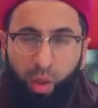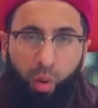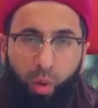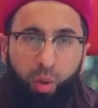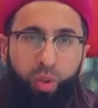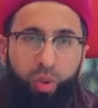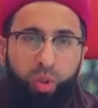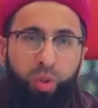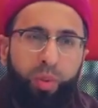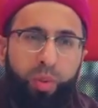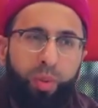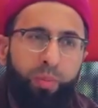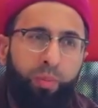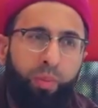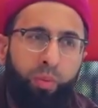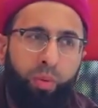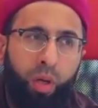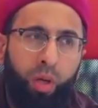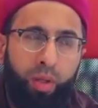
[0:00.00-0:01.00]
Or should we
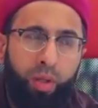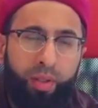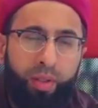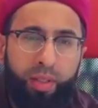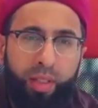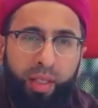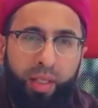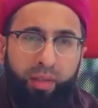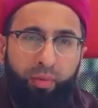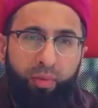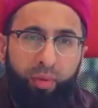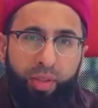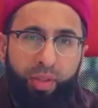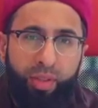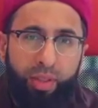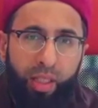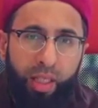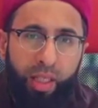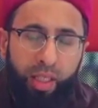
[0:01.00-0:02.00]
rather say for
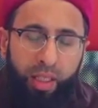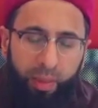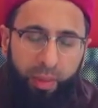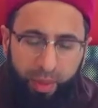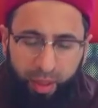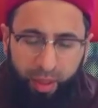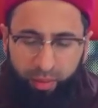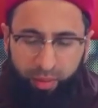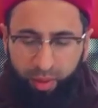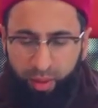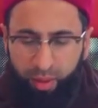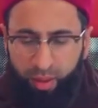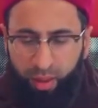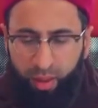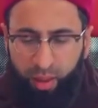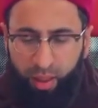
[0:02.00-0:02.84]
this early period